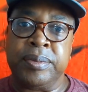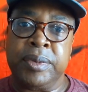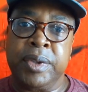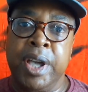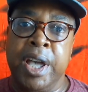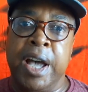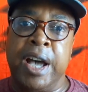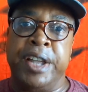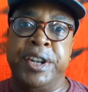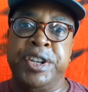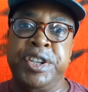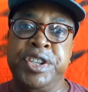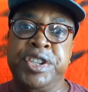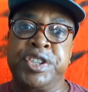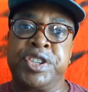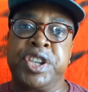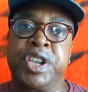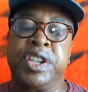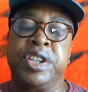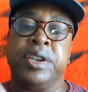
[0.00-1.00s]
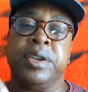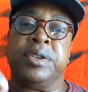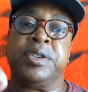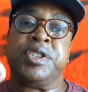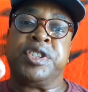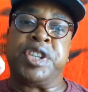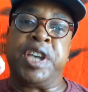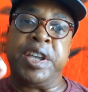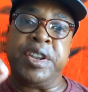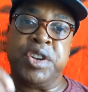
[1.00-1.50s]
and these
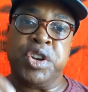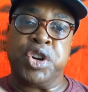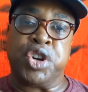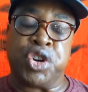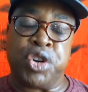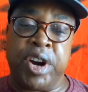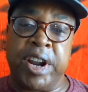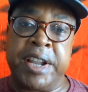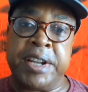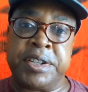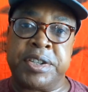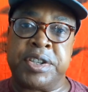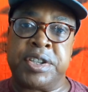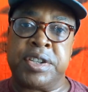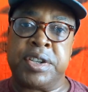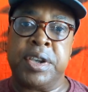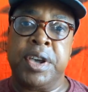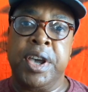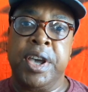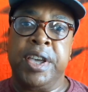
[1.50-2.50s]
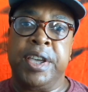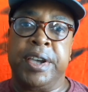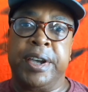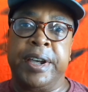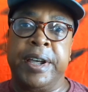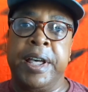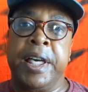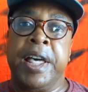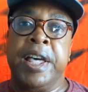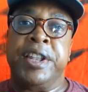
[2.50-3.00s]
technocrats,
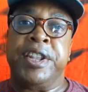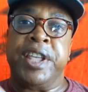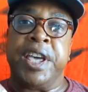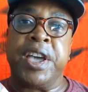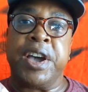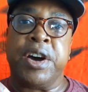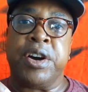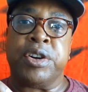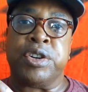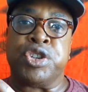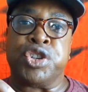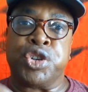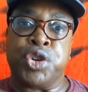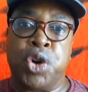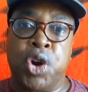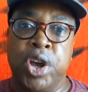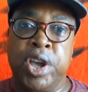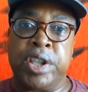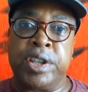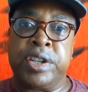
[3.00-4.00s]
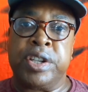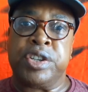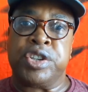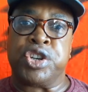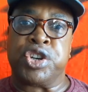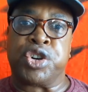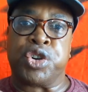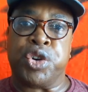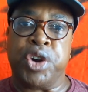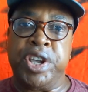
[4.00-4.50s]
they are trying to
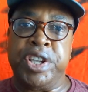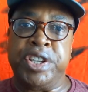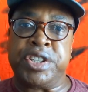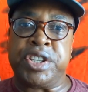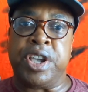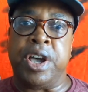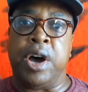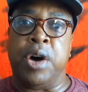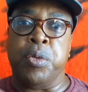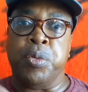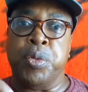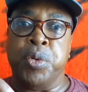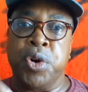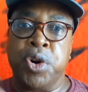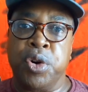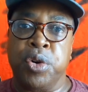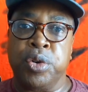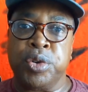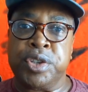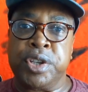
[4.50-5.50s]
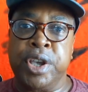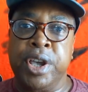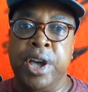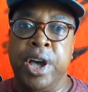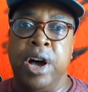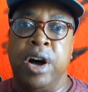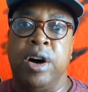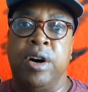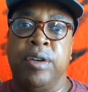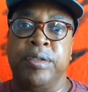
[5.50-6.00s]
create a world
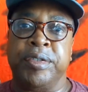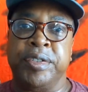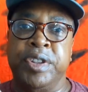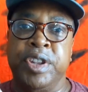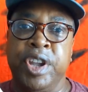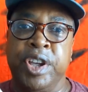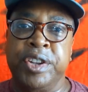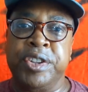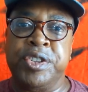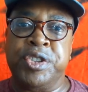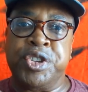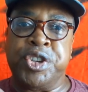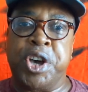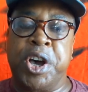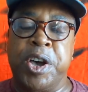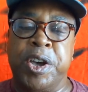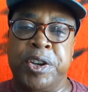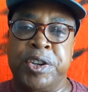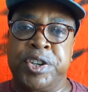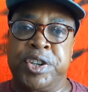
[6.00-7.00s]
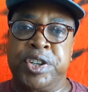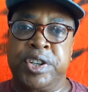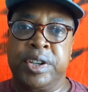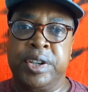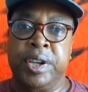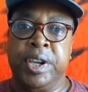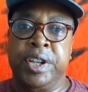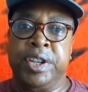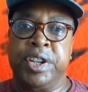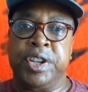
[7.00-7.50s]
of non-touch.
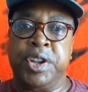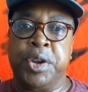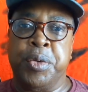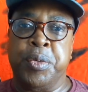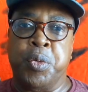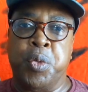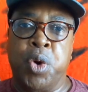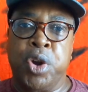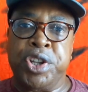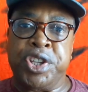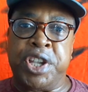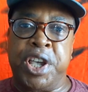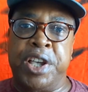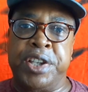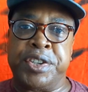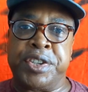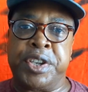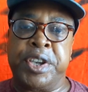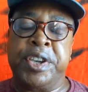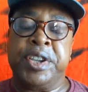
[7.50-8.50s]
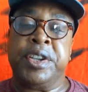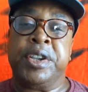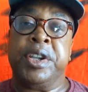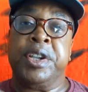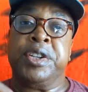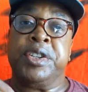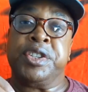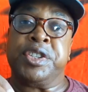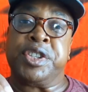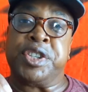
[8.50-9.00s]
They don't want us
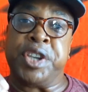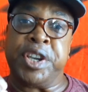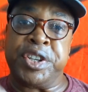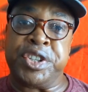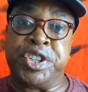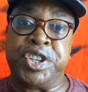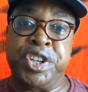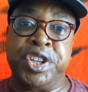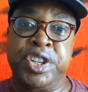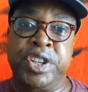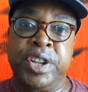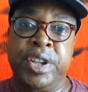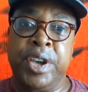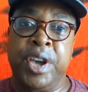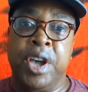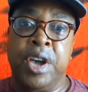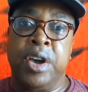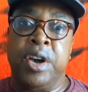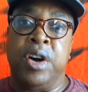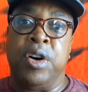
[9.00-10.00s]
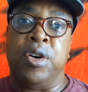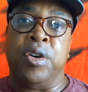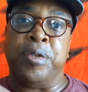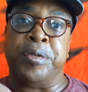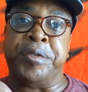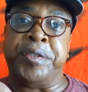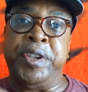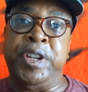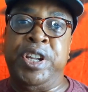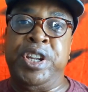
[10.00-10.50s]
touching or
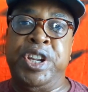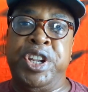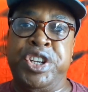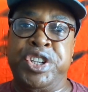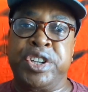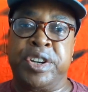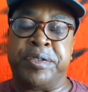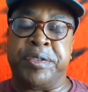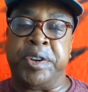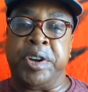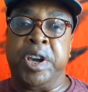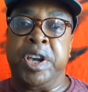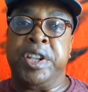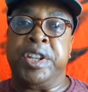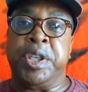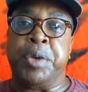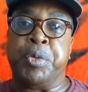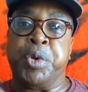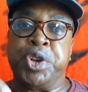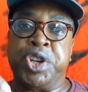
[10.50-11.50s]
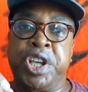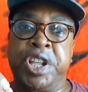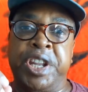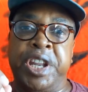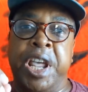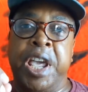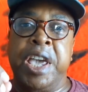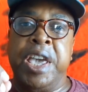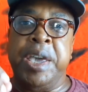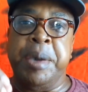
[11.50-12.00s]
feeling each other. They want an
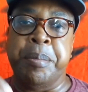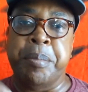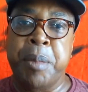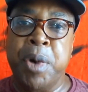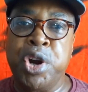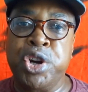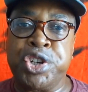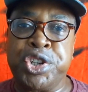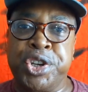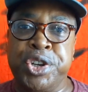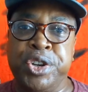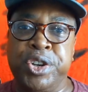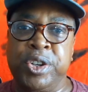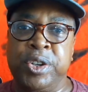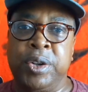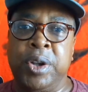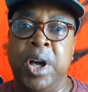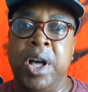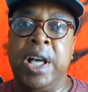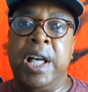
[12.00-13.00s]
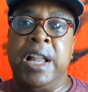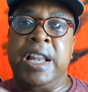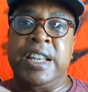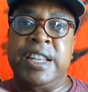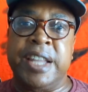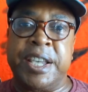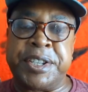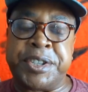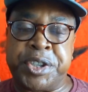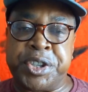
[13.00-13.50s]

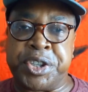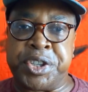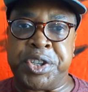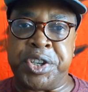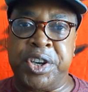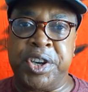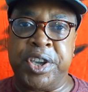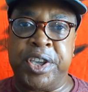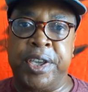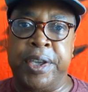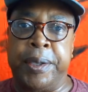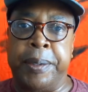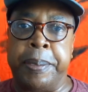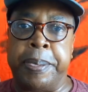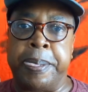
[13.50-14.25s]
emotional-less society.